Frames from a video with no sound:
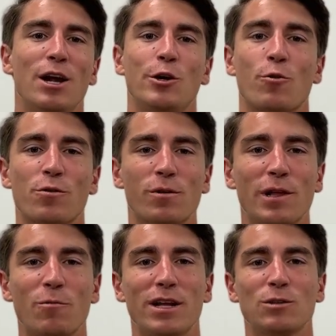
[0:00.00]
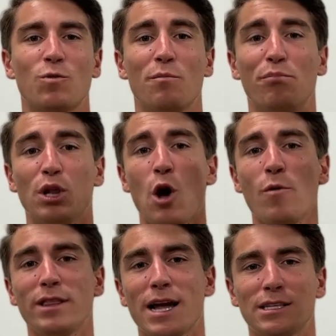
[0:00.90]
Northerly winds were
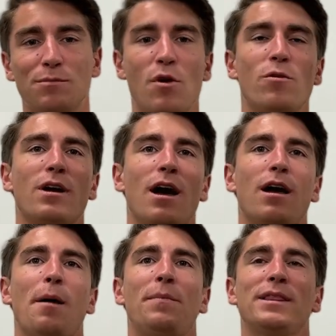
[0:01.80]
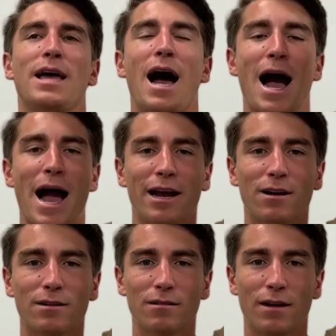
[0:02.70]
blowing that smoke up at the
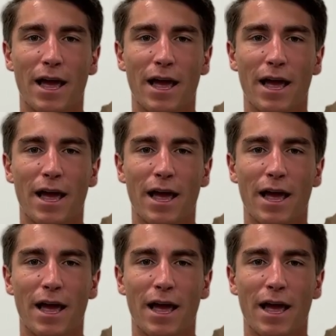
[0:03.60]
higher